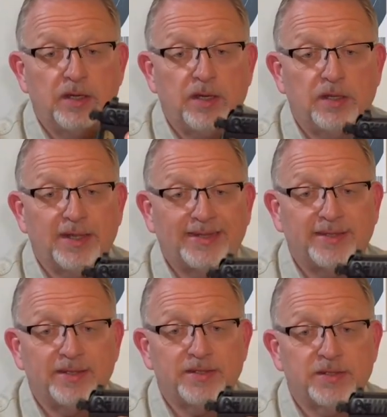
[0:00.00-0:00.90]
like
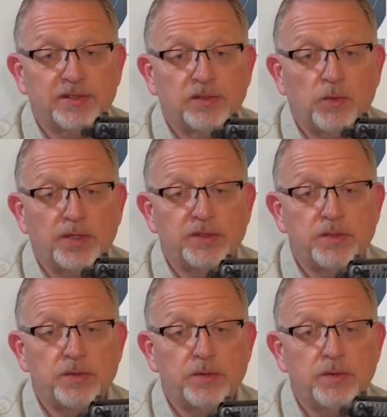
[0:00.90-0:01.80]
this,
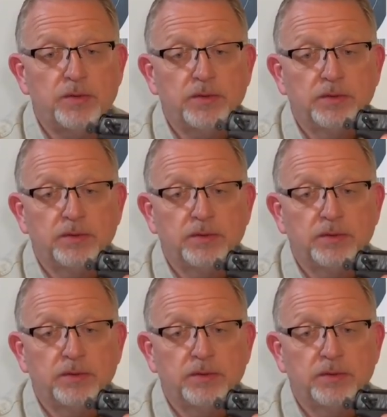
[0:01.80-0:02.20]
22,